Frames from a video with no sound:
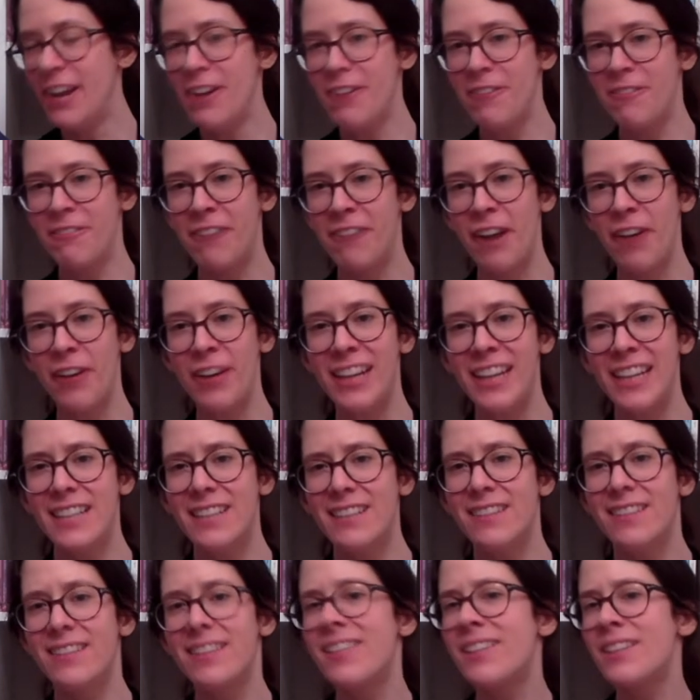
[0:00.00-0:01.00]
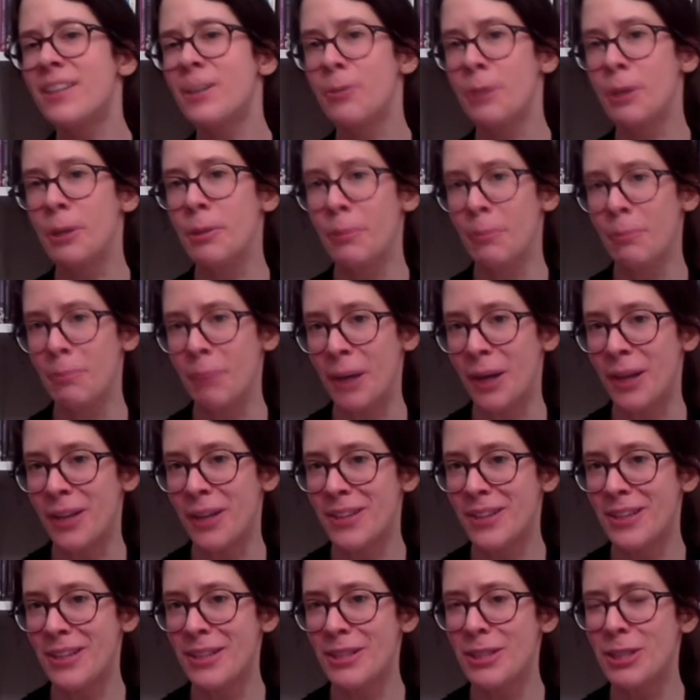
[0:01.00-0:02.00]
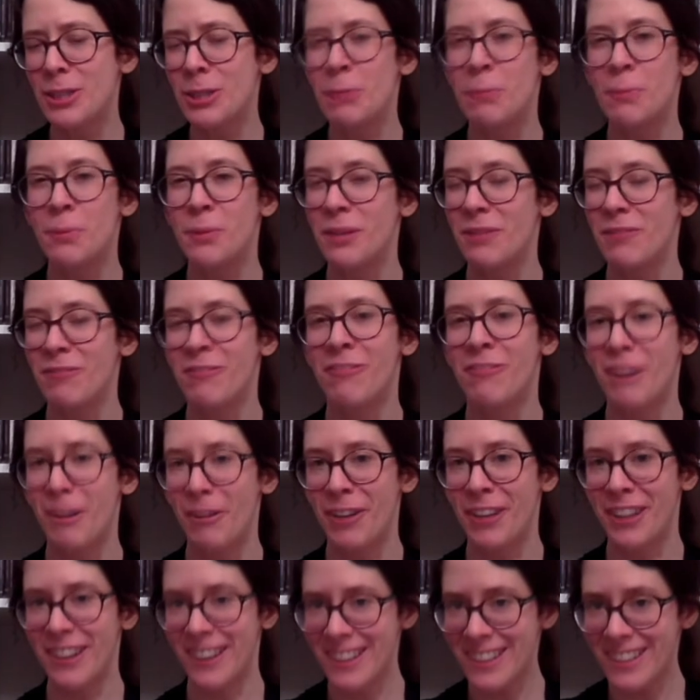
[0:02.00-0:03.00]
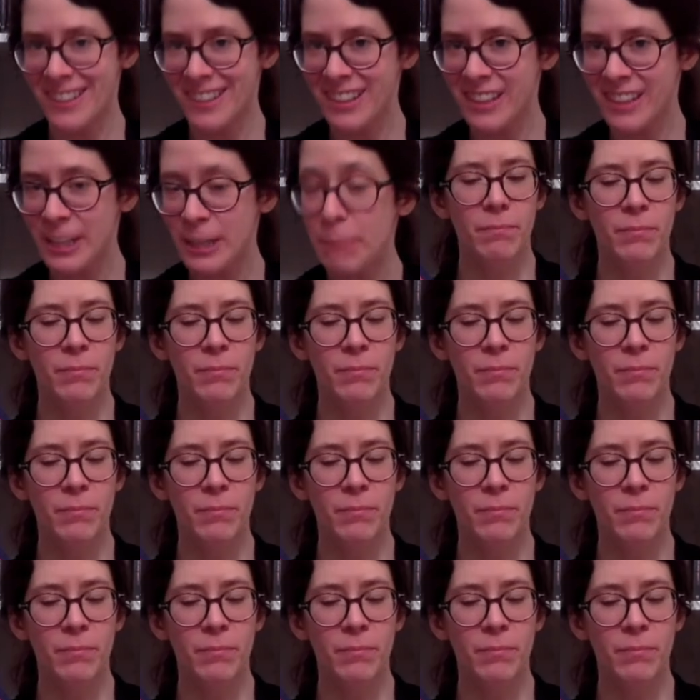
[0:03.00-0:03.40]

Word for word: very disagreeable person, to put it very nicely.